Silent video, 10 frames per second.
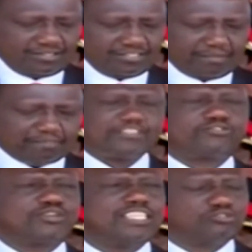The
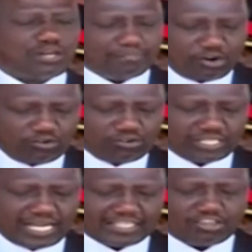best way to
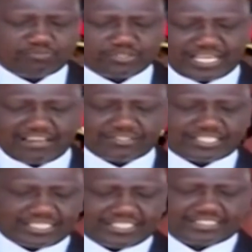uphold and observe the
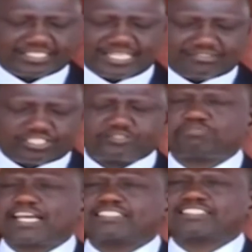dignity and
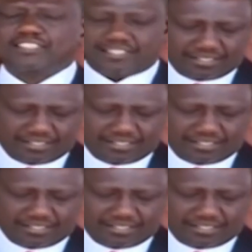respect